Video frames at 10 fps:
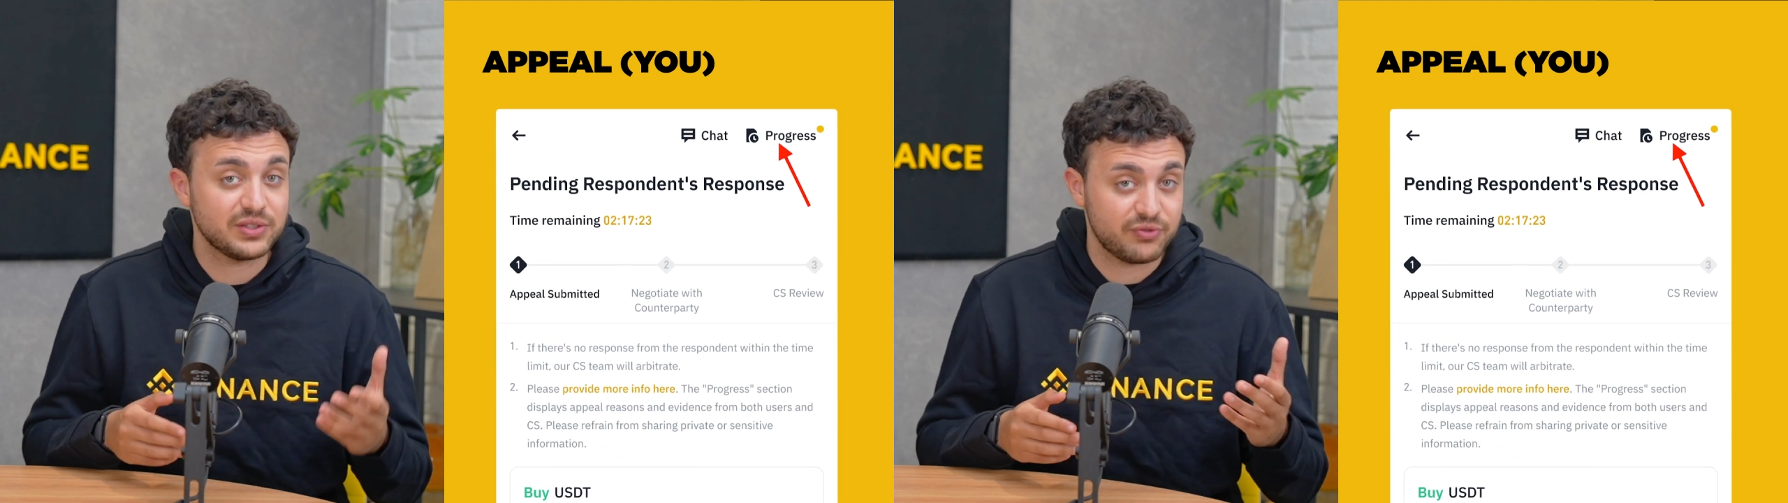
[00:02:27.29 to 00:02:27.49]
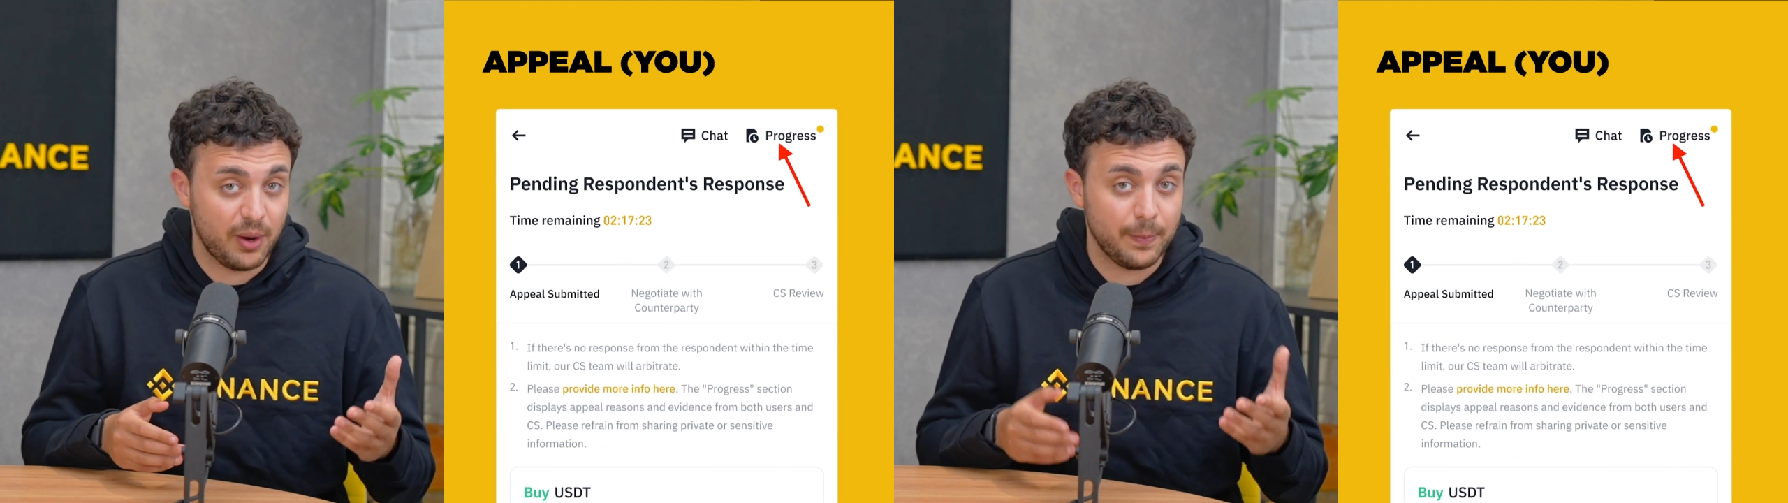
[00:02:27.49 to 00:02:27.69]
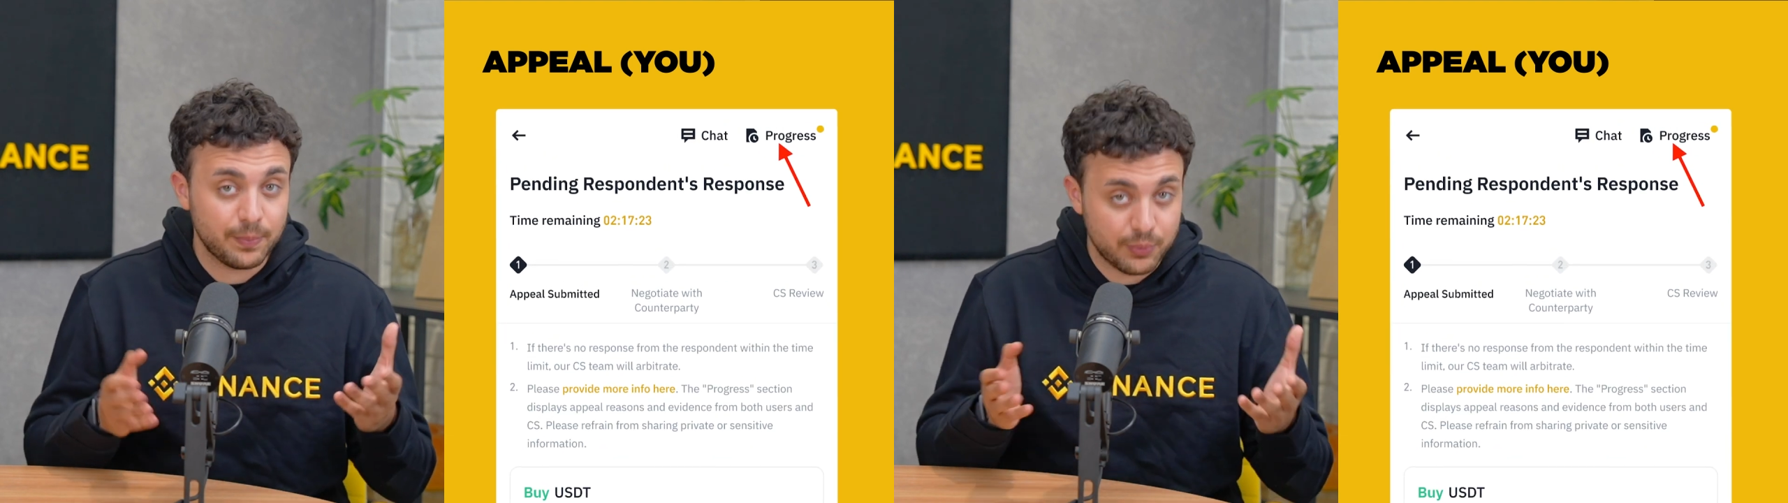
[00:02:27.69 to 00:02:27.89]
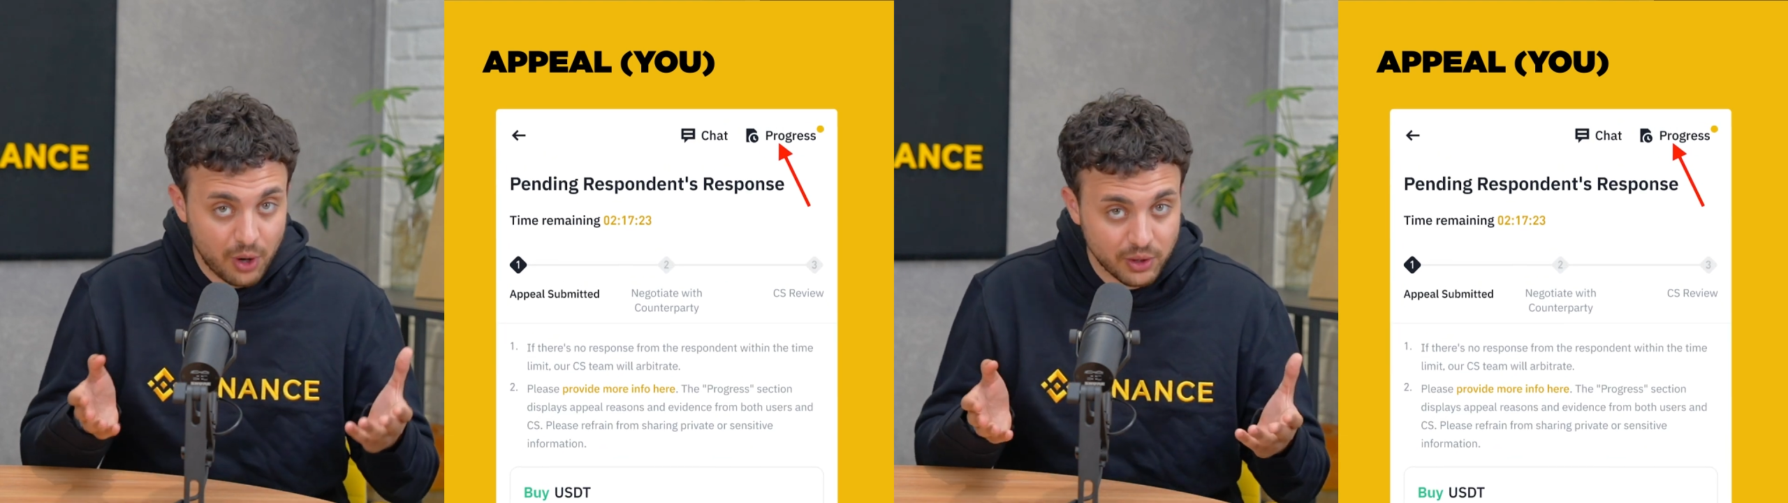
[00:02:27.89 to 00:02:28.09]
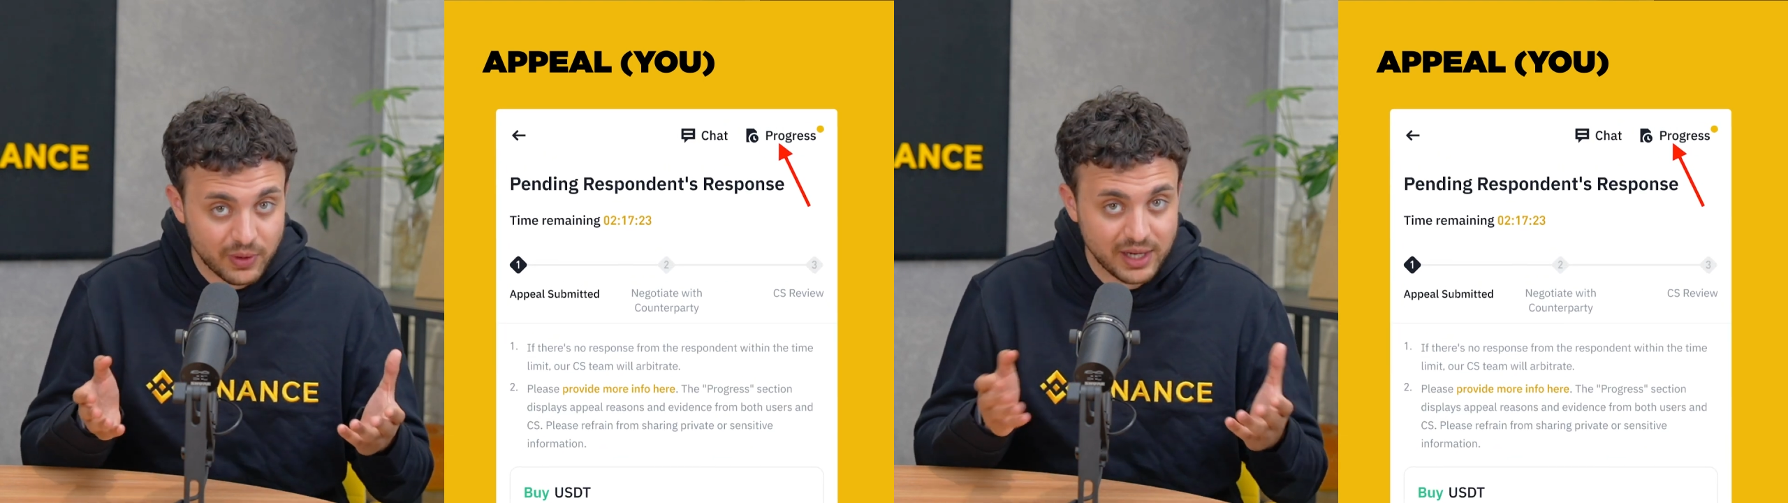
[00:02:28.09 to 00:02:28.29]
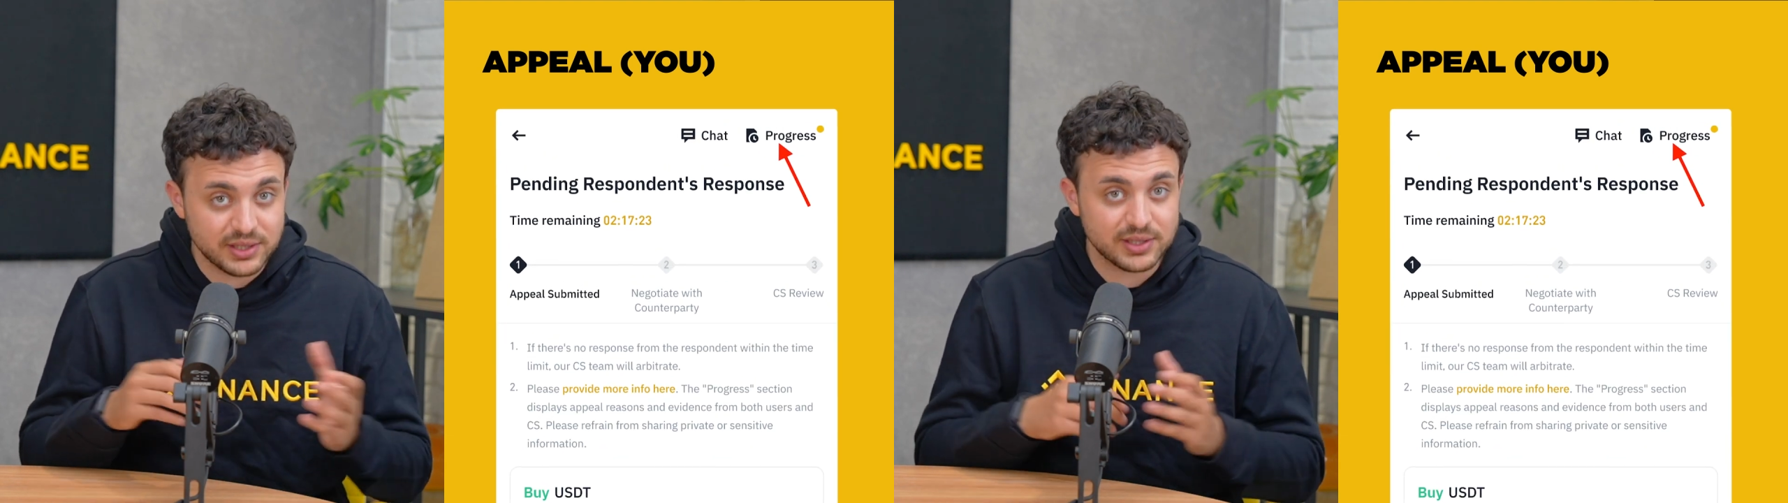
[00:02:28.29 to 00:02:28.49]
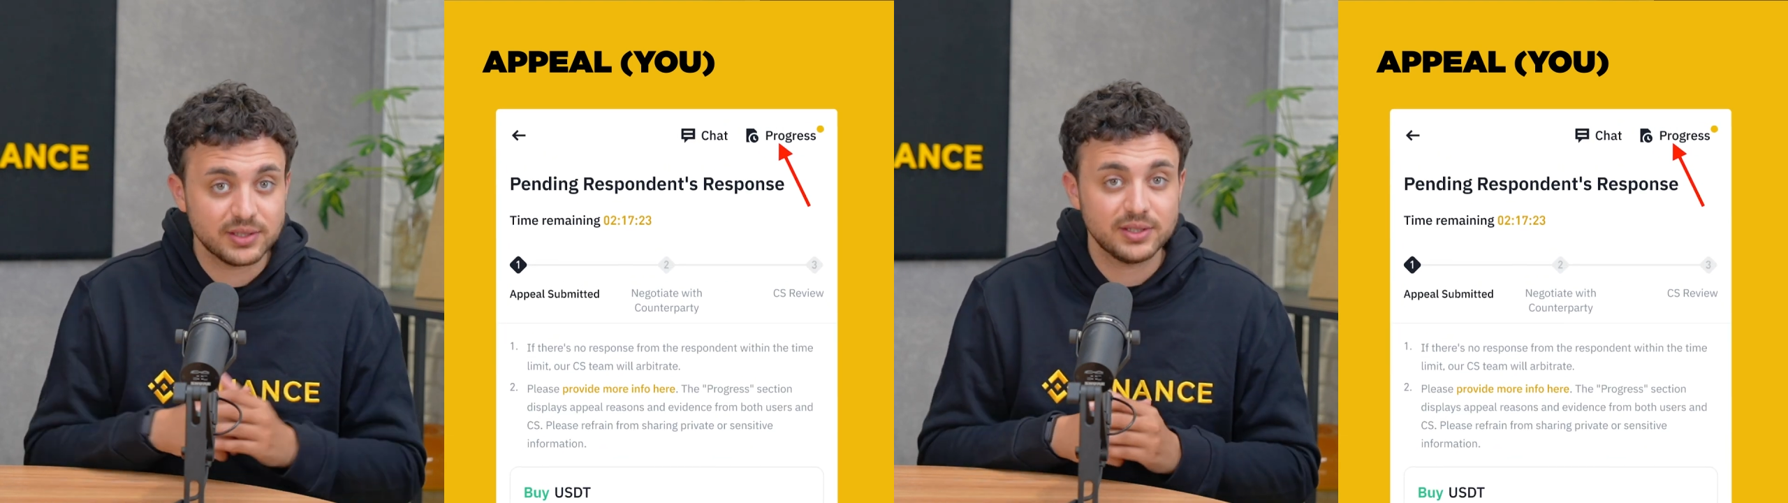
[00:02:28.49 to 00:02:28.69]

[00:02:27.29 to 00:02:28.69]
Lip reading: from Progress.